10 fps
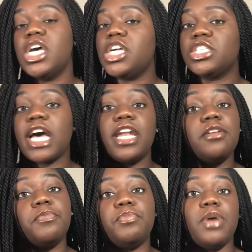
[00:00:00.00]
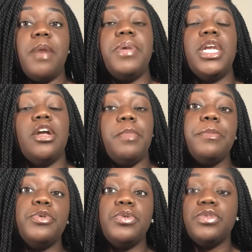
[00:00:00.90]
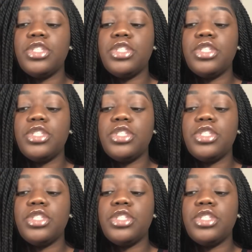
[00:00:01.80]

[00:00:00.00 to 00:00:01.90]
It just kind of depended on my mood.